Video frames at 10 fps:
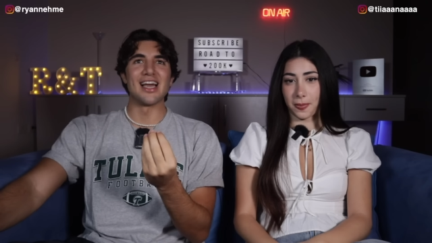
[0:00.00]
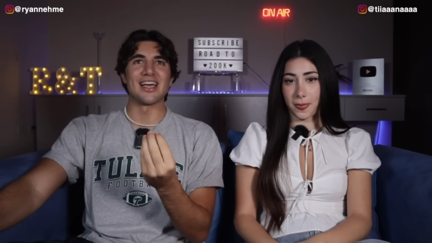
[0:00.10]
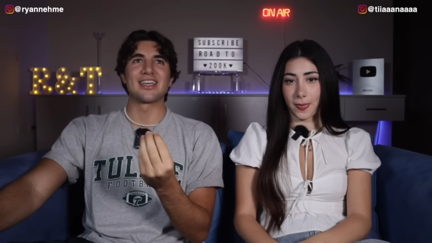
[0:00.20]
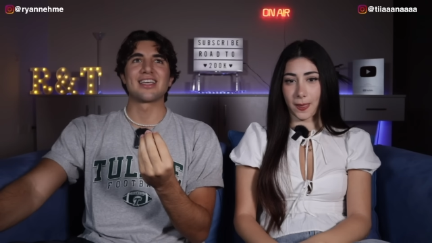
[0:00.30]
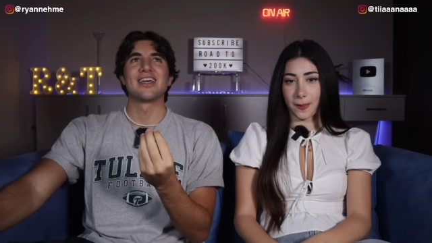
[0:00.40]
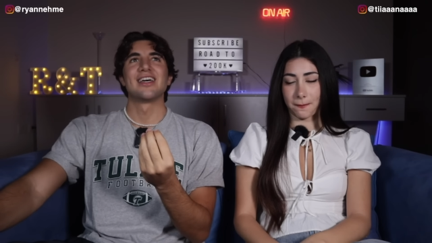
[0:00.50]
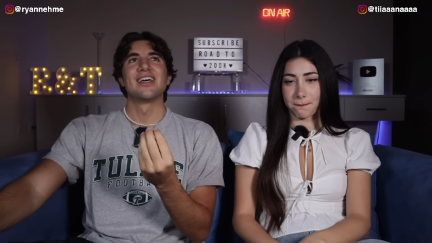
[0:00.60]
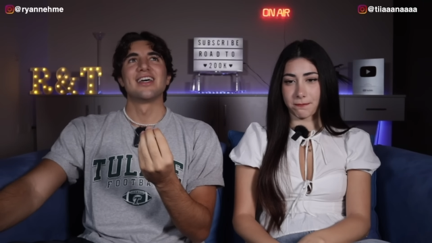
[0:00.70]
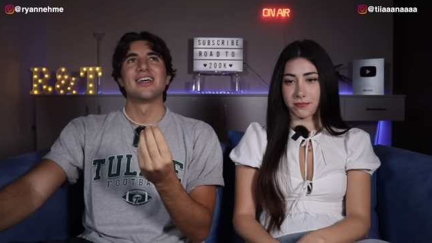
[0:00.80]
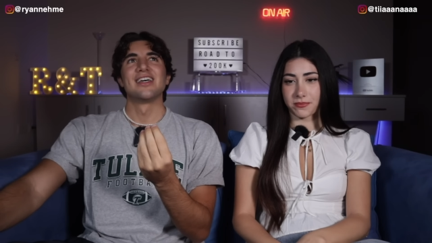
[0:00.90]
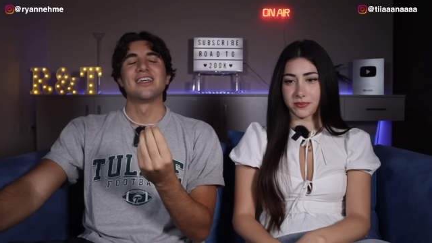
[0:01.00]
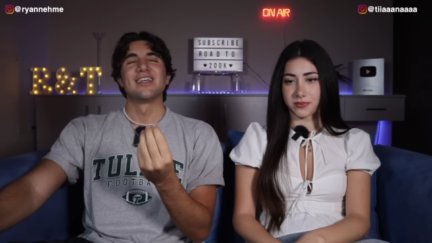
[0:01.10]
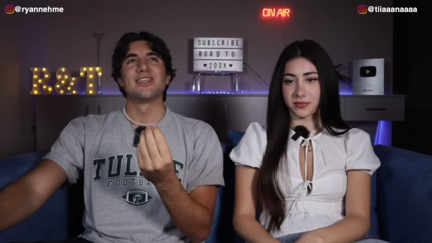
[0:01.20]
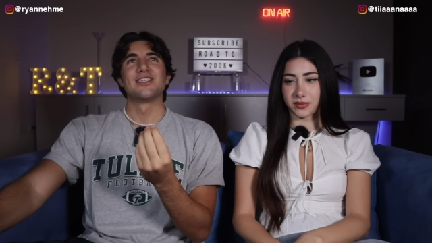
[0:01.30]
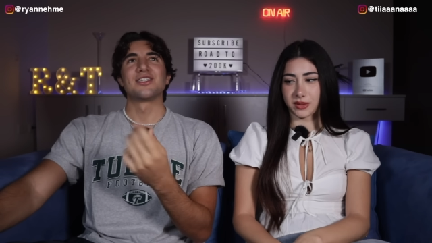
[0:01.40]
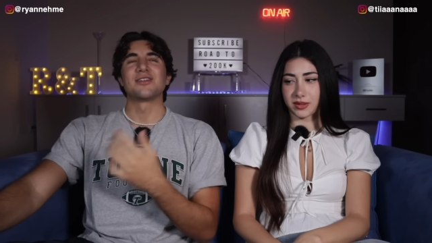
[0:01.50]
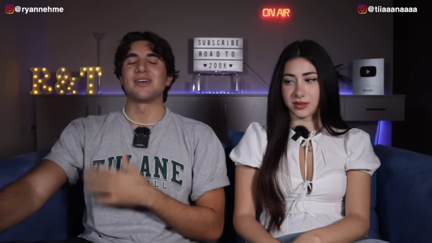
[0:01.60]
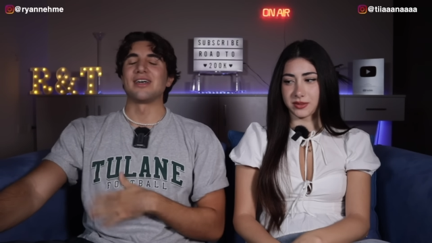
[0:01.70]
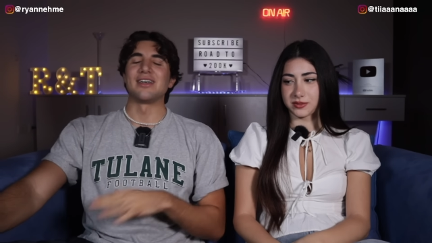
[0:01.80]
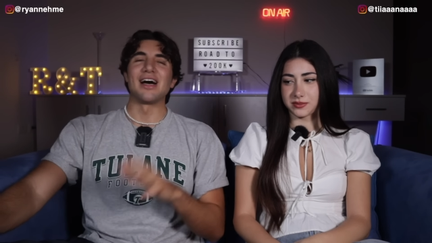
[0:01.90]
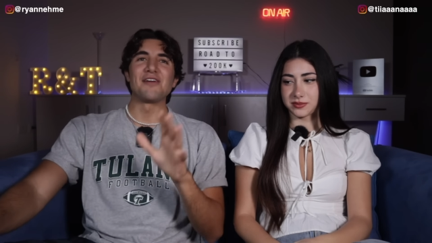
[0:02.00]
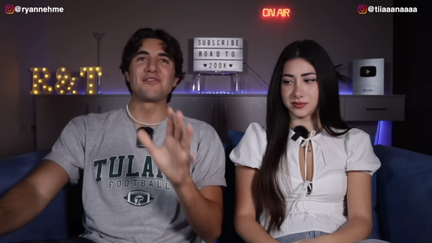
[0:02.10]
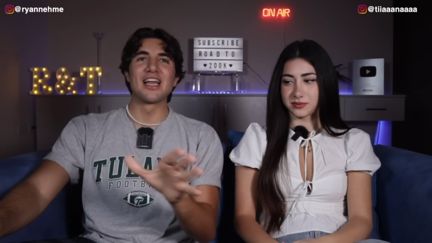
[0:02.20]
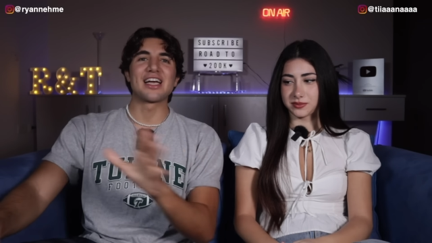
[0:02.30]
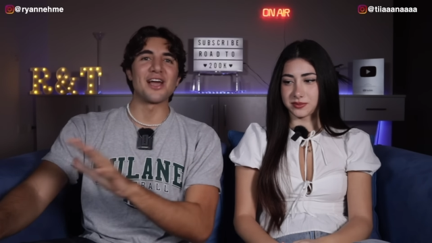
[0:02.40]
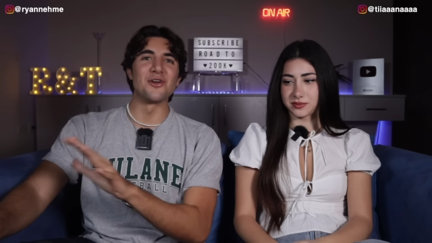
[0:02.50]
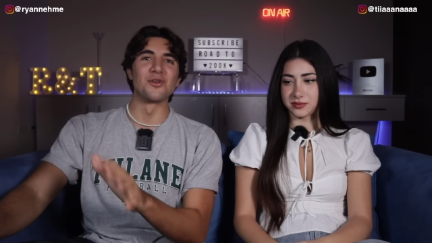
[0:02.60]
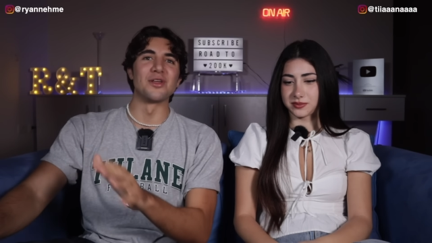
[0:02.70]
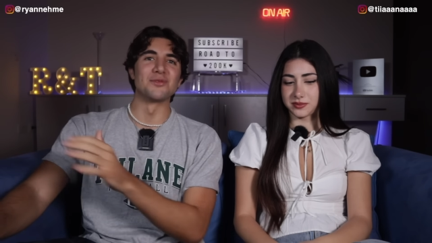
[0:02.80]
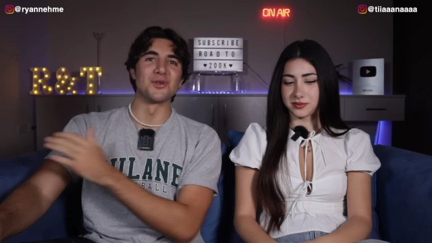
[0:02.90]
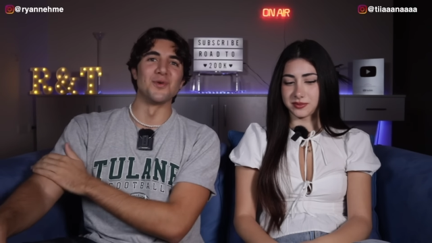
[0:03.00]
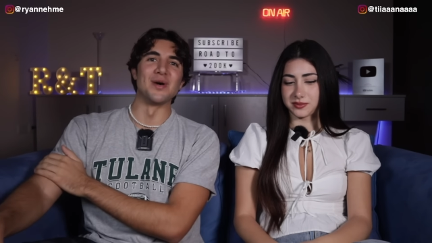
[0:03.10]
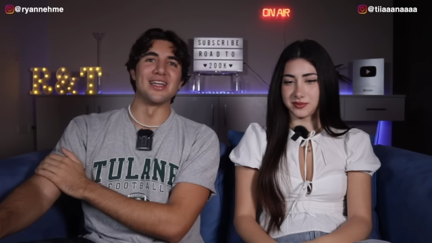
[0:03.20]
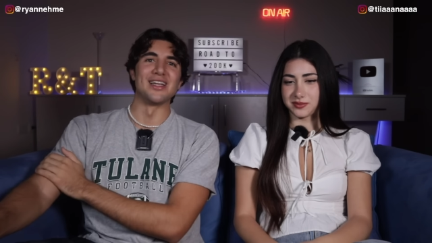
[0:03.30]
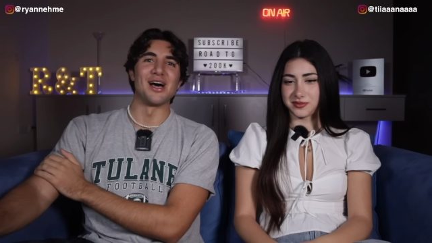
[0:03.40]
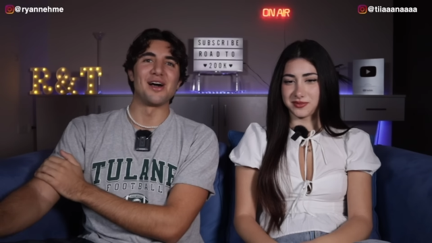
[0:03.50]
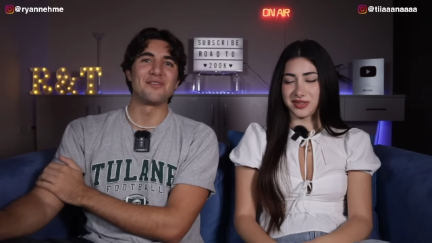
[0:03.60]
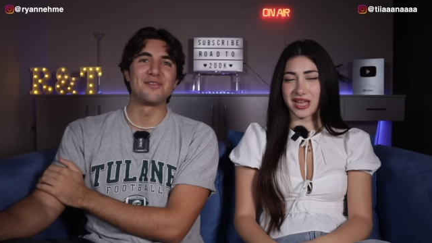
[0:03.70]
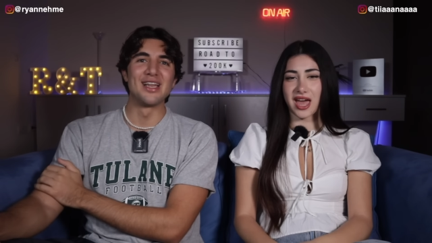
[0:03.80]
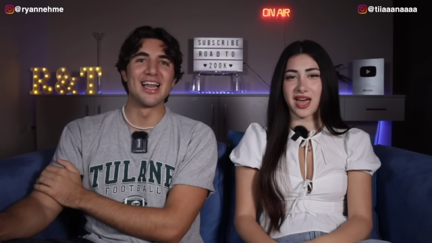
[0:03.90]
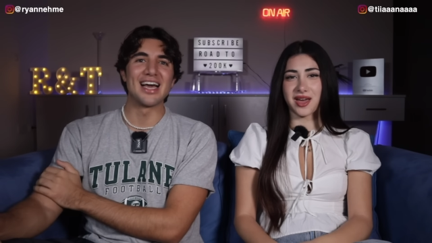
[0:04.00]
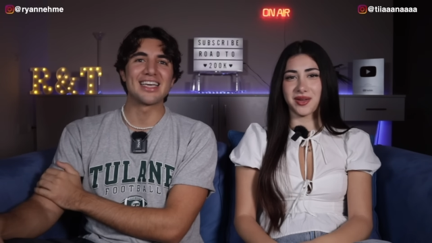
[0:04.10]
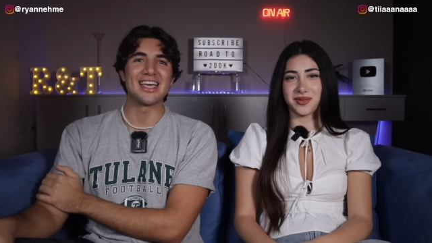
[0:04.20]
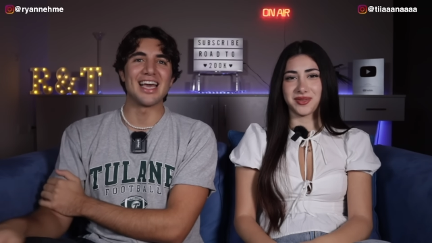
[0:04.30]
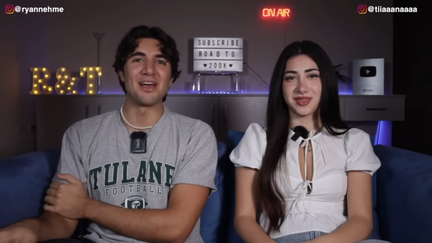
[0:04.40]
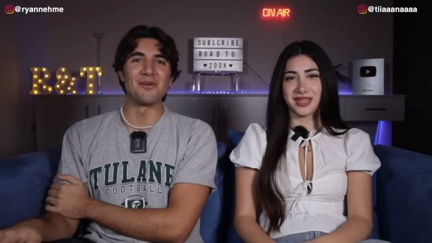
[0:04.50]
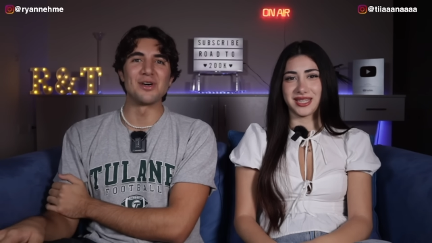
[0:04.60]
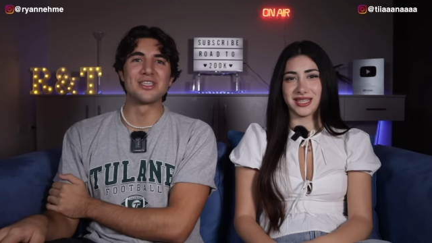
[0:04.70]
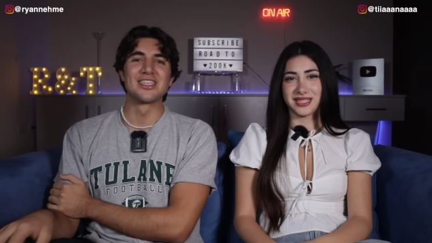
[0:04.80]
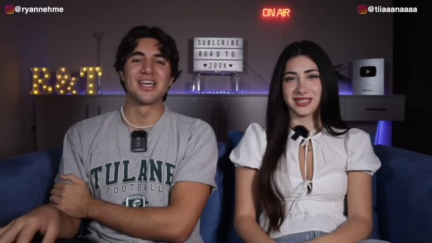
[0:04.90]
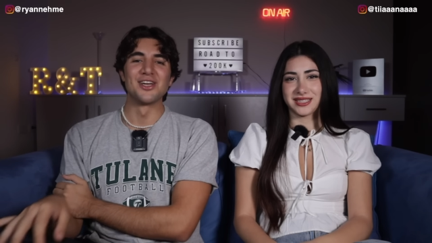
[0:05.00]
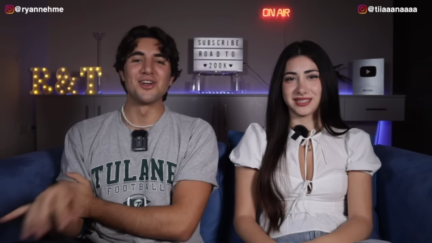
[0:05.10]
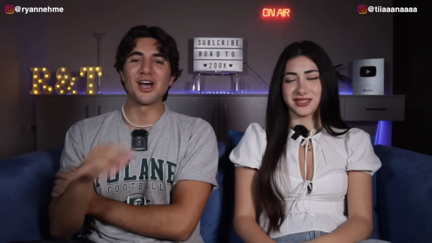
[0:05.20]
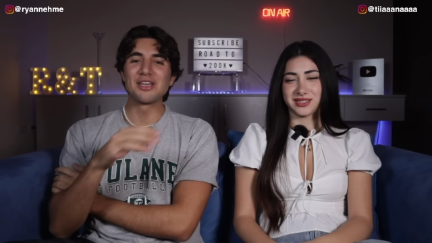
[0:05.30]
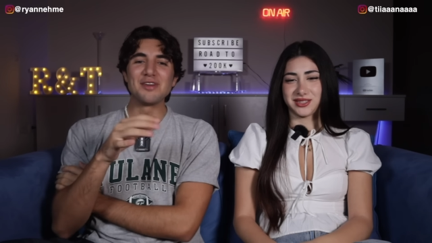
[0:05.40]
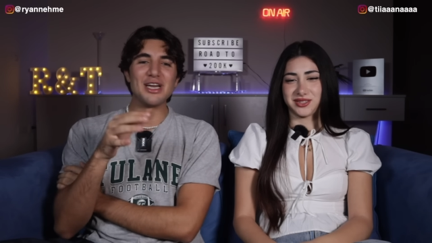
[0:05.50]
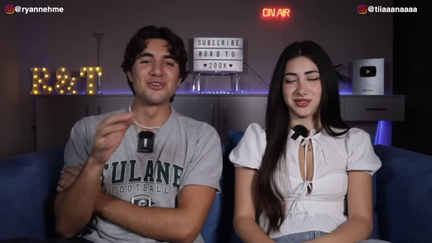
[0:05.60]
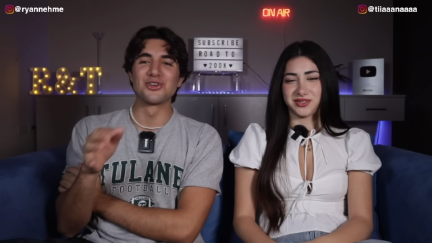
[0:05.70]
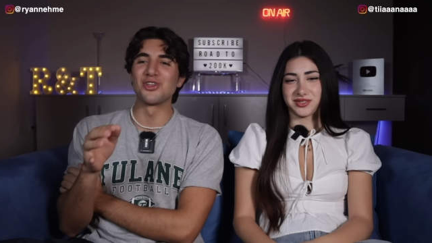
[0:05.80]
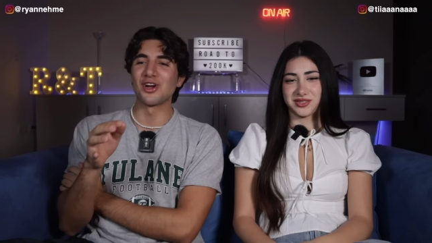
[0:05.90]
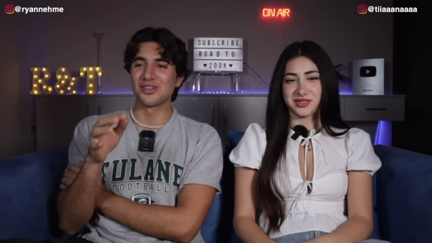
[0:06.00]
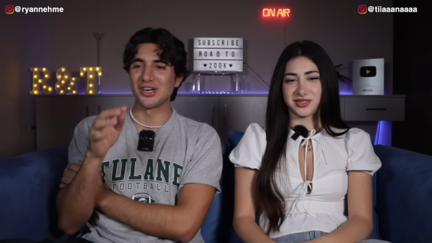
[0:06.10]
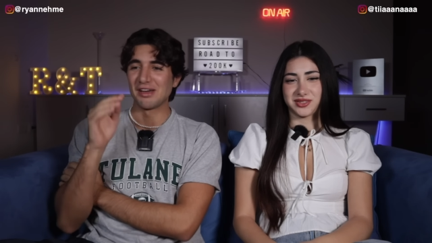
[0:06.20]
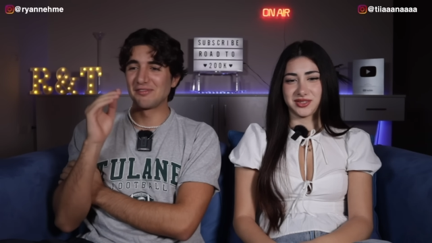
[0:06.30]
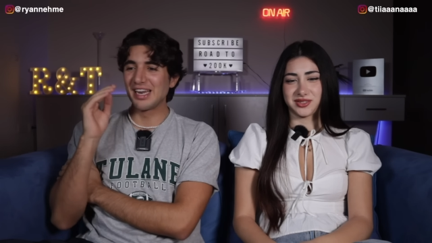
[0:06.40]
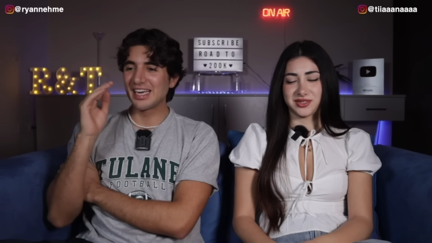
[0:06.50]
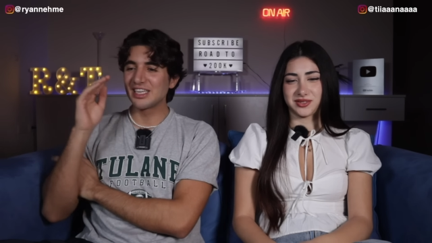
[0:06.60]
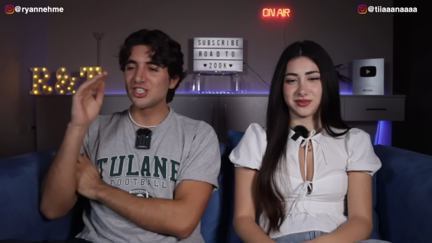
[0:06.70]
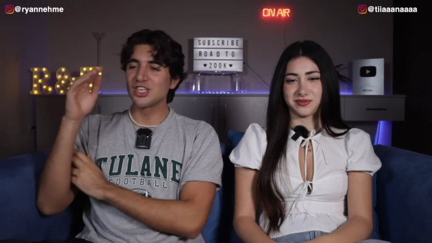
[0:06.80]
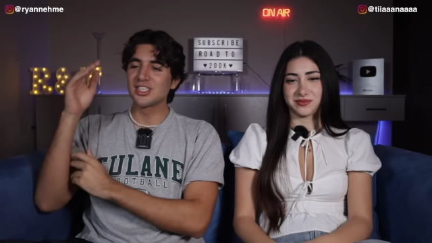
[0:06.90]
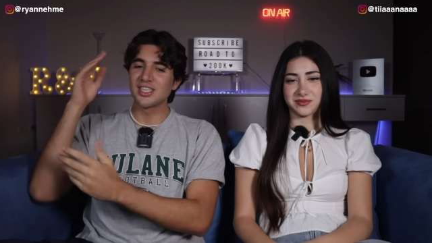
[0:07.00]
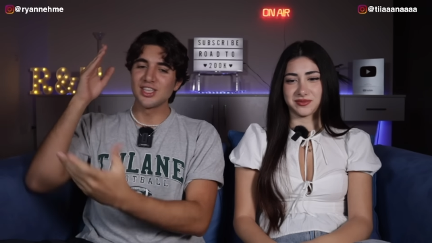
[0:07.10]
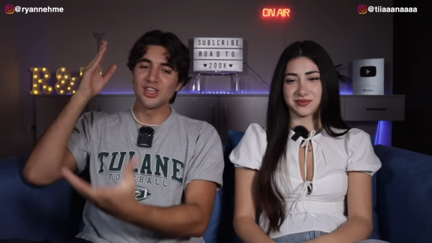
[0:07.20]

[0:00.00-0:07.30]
Speaker 1: like, just, I feel like I know them so well. I feel yeah. like it was not even introductory. I feel like it just